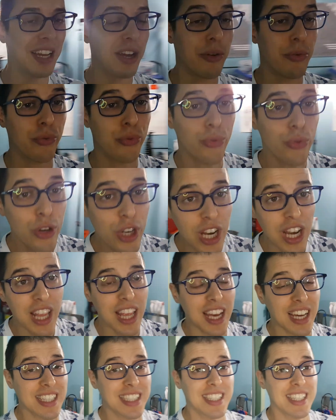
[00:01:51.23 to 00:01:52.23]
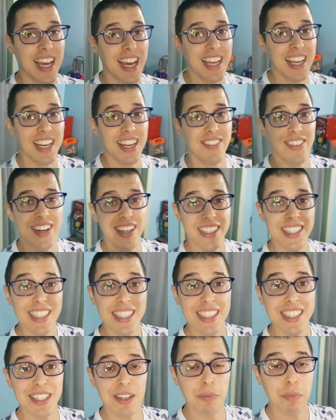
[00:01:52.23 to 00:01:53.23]
Really excited about
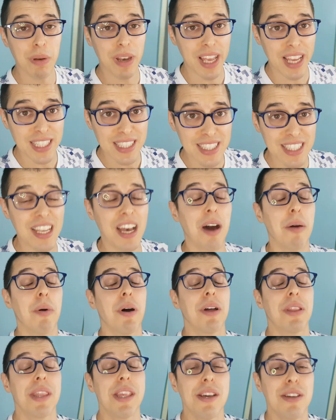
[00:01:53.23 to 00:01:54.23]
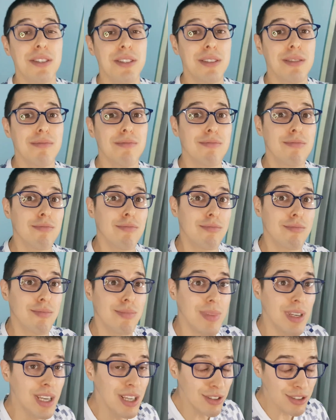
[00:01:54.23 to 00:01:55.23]
this new place, about news,
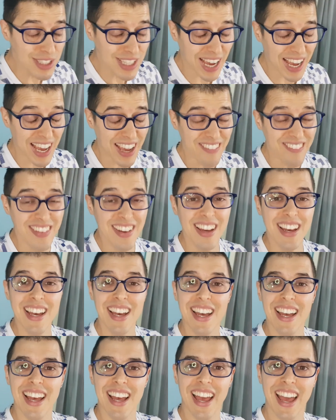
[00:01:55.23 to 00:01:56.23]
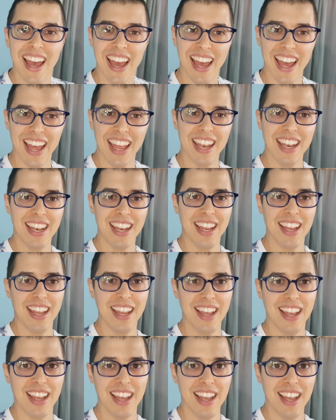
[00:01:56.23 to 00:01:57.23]
new time and
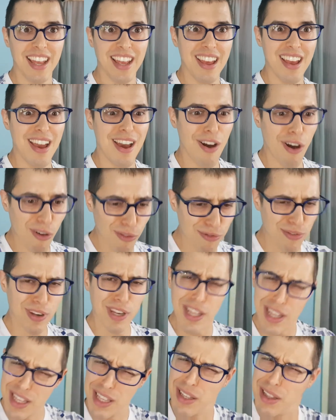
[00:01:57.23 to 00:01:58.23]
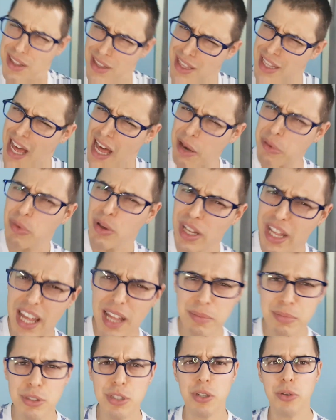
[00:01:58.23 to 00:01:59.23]
hopefully that will
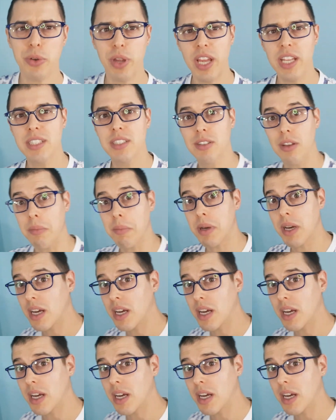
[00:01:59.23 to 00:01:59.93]
help to create some